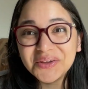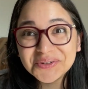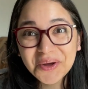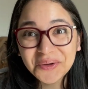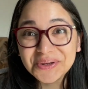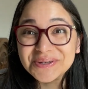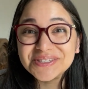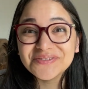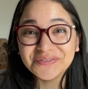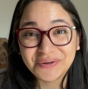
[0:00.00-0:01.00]

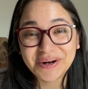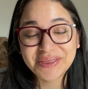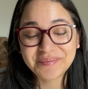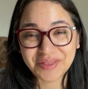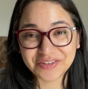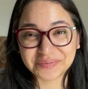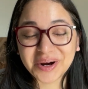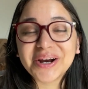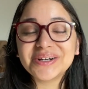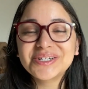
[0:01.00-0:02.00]
goals for the month of
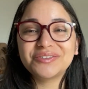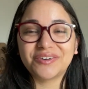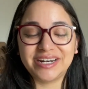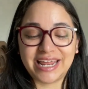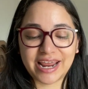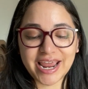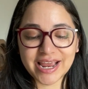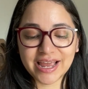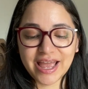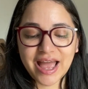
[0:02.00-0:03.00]
March for
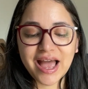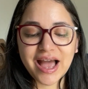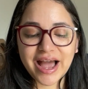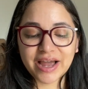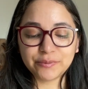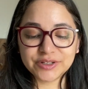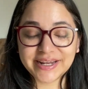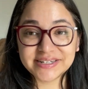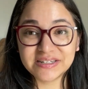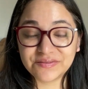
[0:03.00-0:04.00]
knitting. I would
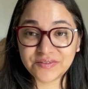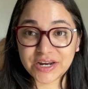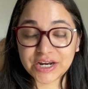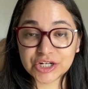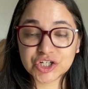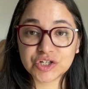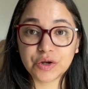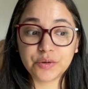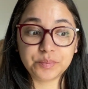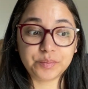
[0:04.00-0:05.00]
like to finish
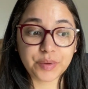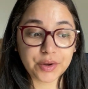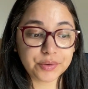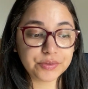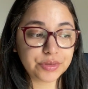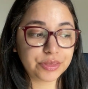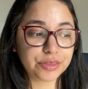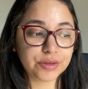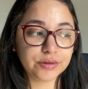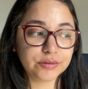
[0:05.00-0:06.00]

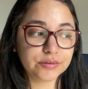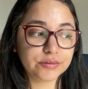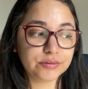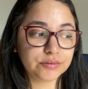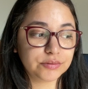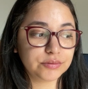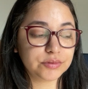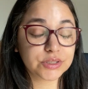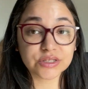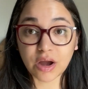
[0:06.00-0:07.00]
both
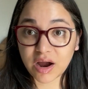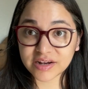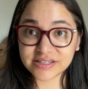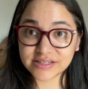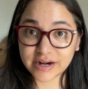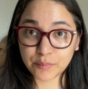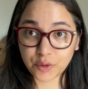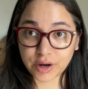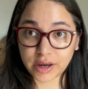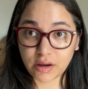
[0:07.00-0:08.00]
socks that I'm
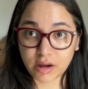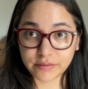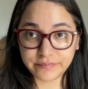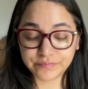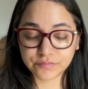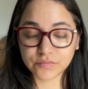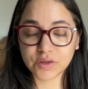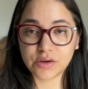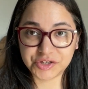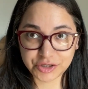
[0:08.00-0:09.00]
working on.
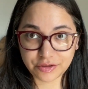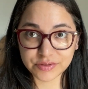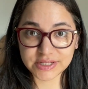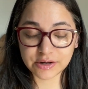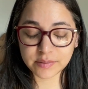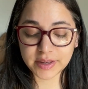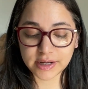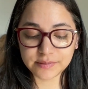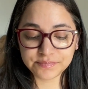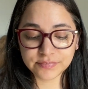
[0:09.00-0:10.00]
I'll show those here in a minute.